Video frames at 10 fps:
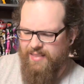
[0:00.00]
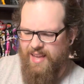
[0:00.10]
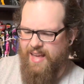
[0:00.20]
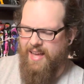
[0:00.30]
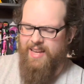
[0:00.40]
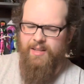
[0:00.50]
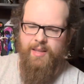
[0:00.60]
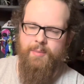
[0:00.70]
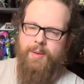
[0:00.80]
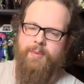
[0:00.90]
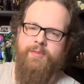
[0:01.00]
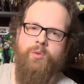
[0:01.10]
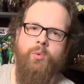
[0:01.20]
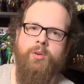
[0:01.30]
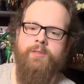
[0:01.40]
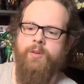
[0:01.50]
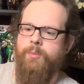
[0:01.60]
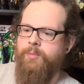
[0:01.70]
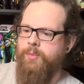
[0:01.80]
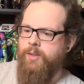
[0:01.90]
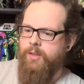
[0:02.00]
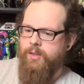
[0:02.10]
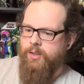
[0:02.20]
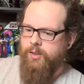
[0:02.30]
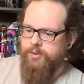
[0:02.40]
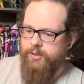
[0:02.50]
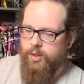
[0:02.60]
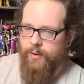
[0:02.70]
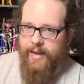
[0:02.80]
they had like maybe 4 of them or so.